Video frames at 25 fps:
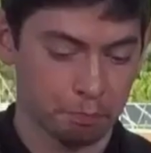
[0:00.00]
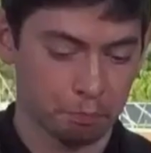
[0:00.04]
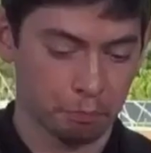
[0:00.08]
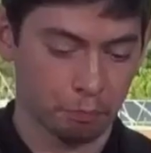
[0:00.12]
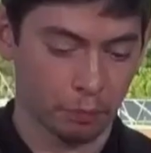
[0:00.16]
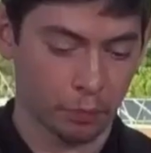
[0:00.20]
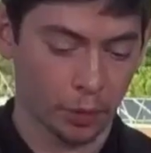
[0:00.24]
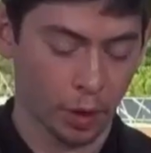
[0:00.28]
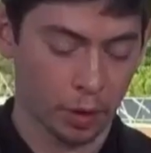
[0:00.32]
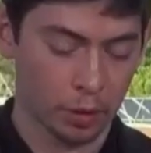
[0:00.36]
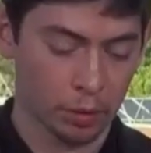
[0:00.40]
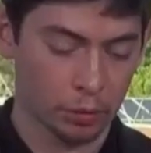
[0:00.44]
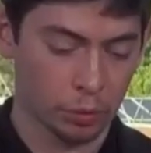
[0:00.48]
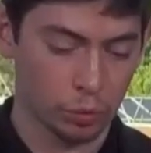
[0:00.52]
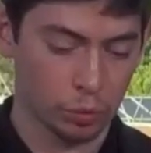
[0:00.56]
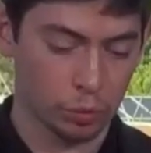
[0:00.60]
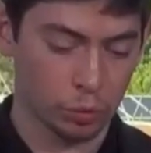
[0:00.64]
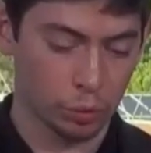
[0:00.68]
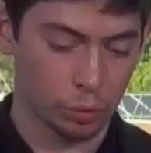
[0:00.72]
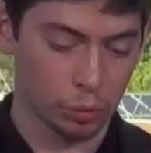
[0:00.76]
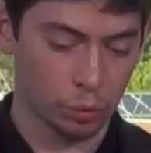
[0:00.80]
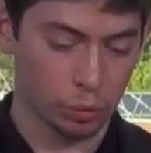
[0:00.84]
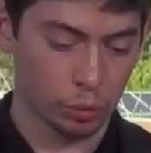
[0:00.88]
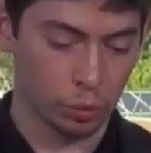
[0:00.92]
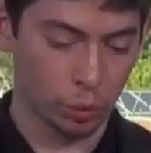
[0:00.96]
go from
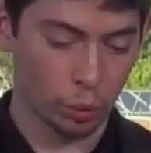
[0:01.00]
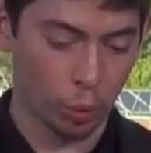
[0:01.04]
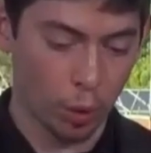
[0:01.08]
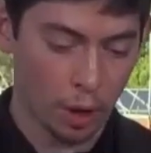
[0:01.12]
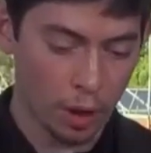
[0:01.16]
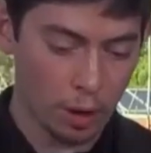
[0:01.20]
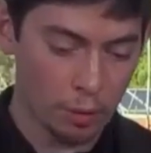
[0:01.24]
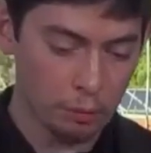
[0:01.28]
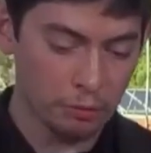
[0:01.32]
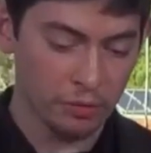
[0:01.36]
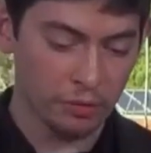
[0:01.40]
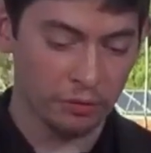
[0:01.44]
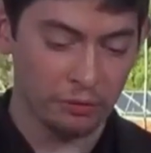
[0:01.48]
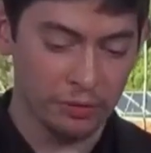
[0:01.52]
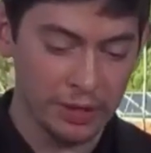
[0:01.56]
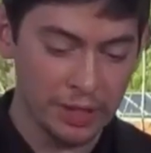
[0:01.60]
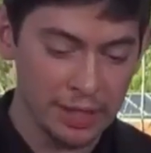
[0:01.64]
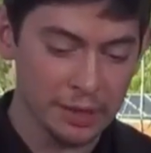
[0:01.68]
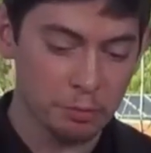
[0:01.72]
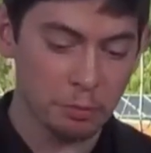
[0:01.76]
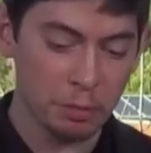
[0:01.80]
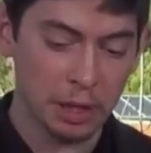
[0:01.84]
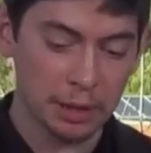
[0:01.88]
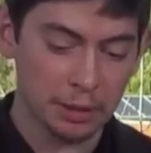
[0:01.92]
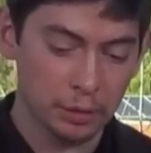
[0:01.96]
retrospective to
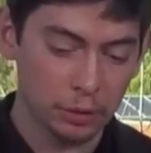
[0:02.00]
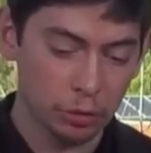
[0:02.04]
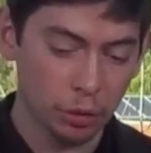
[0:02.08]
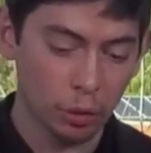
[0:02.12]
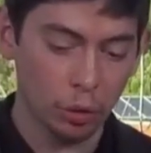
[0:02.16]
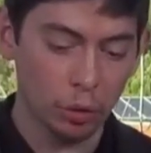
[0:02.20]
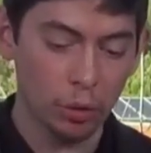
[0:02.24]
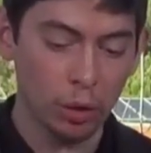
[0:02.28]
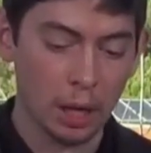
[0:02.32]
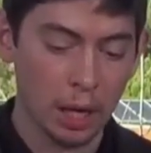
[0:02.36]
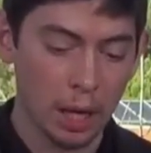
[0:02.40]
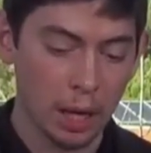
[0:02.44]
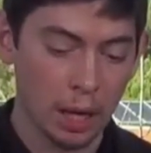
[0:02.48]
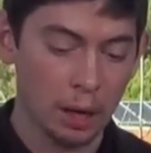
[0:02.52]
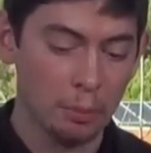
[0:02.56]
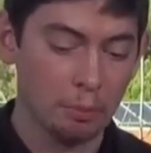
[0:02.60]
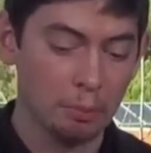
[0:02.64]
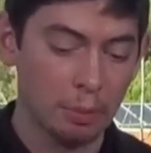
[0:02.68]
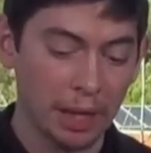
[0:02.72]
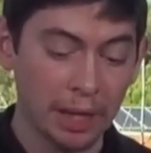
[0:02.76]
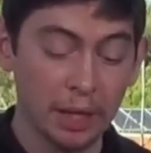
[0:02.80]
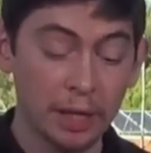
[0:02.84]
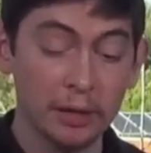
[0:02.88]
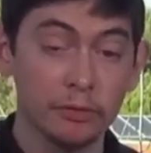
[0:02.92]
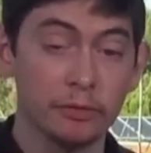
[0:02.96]
preemptive.
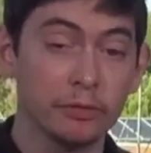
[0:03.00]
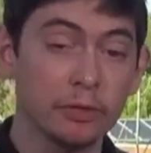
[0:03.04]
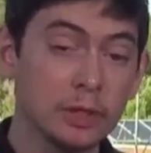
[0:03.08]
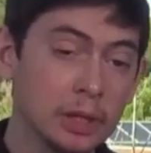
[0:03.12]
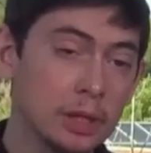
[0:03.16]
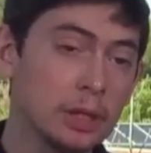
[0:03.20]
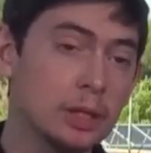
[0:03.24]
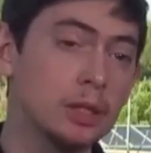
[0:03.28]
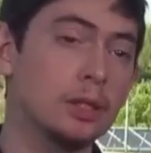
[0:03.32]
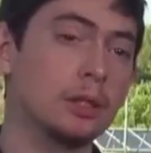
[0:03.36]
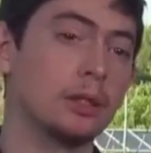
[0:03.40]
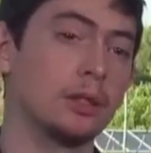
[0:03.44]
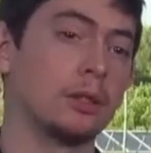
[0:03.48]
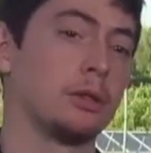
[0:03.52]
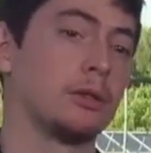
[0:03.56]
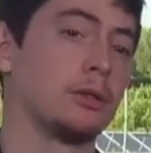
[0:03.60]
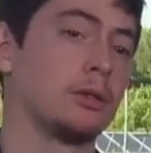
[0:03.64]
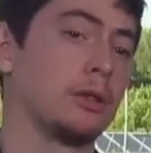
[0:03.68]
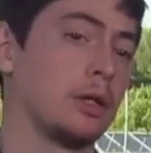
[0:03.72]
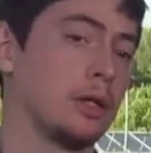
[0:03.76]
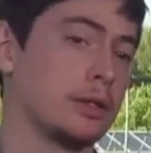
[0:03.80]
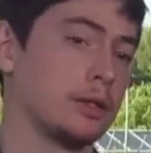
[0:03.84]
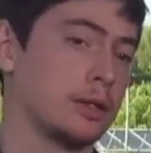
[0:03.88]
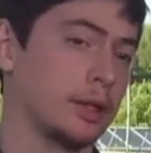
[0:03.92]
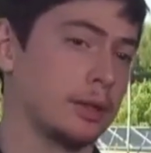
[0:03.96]
Preemptive law would have
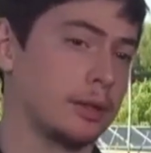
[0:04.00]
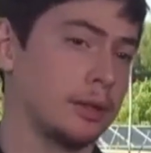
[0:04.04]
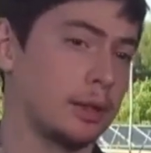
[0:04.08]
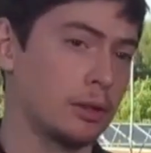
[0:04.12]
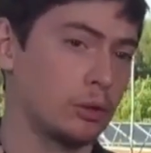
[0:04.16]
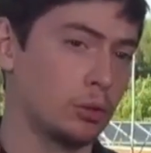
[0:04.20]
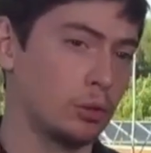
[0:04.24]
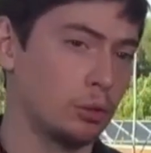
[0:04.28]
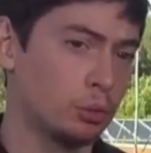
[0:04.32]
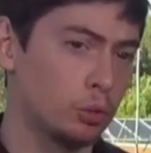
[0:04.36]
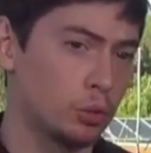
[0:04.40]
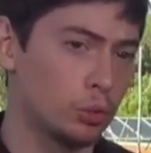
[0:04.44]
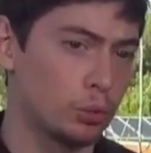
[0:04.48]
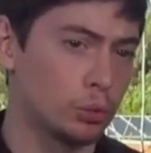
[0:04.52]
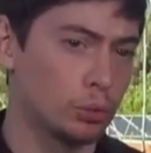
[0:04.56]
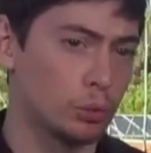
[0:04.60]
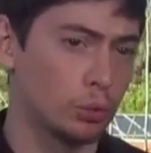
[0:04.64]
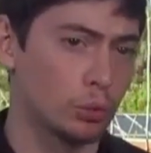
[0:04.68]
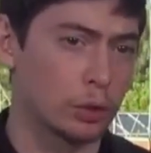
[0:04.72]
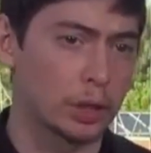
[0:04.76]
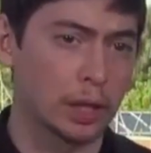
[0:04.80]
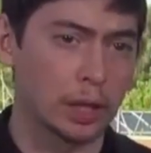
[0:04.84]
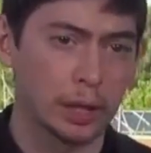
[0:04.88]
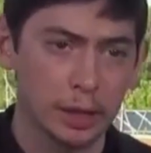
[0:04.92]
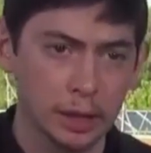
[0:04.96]
been nonsensical
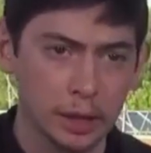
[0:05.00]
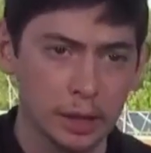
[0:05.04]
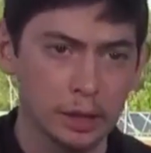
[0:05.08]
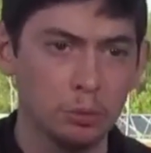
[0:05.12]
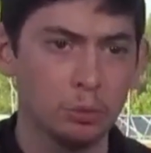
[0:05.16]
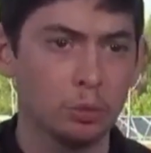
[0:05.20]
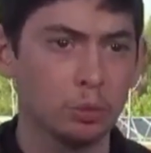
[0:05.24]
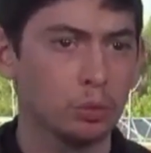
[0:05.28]
before,